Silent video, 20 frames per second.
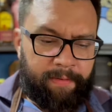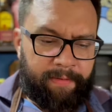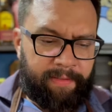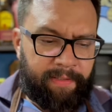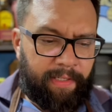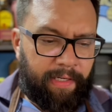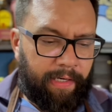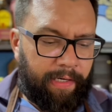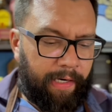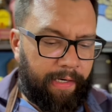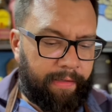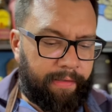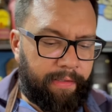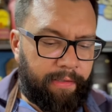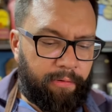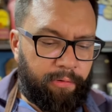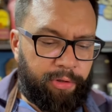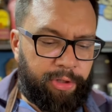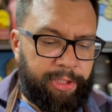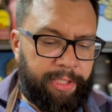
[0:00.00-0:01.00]
It can be card,
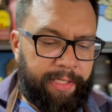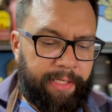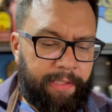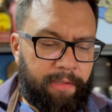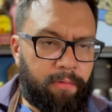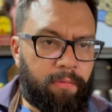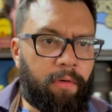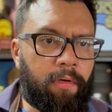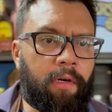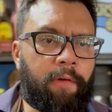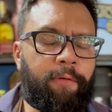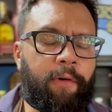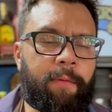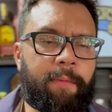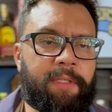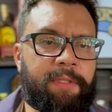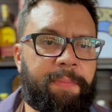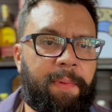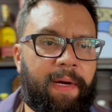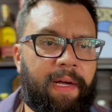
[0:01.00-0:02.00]
cash, any form of
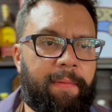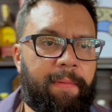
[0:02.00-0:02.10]
payment.